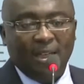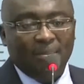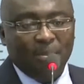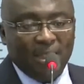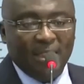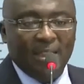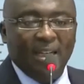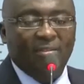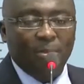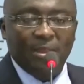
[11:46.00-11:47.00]
Many
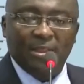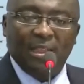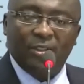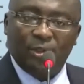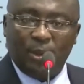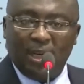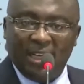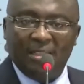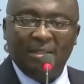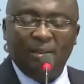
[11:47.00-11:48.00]
governments had
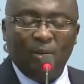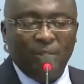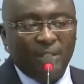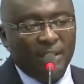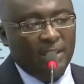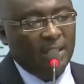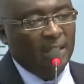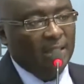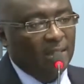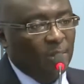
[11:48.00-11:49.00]
tried over the
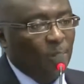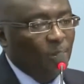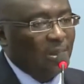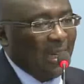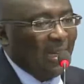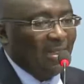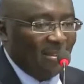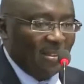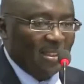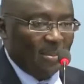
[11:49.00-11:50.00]
years to
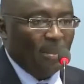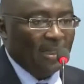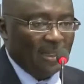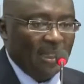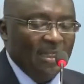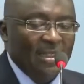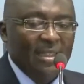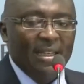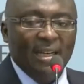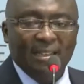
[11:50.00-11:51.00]
tackle this matter,
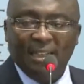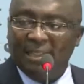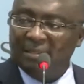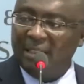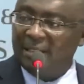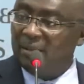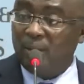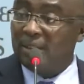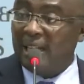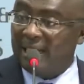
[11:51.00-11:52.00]
and
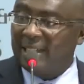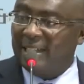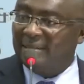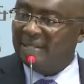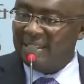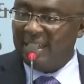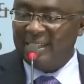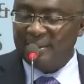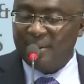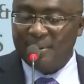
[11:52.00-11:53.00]
they
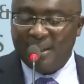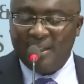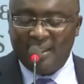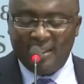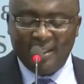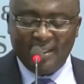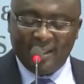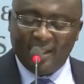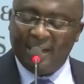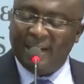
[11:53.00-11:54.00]
had not really
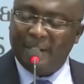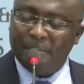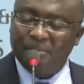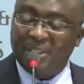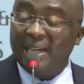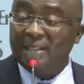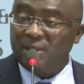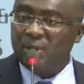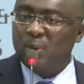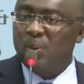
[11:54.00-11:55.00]
done
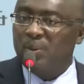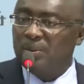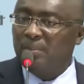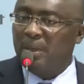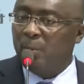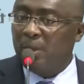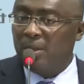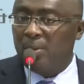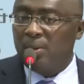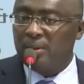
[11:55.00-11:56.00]
so. But we
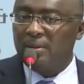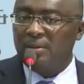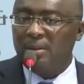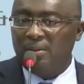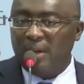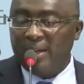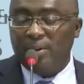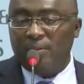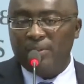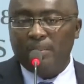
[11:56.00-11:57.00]
thought right
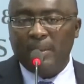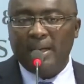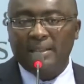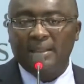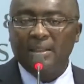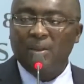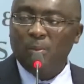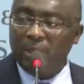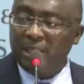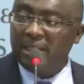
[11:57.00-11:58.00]
off the bat
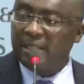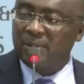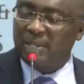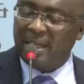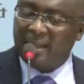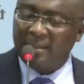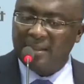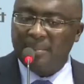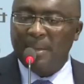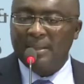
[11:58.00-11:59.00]
we needed to tackle
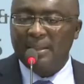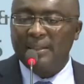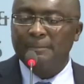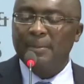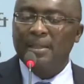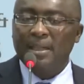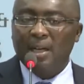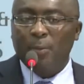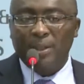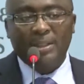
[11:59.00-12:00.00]
the matter, and we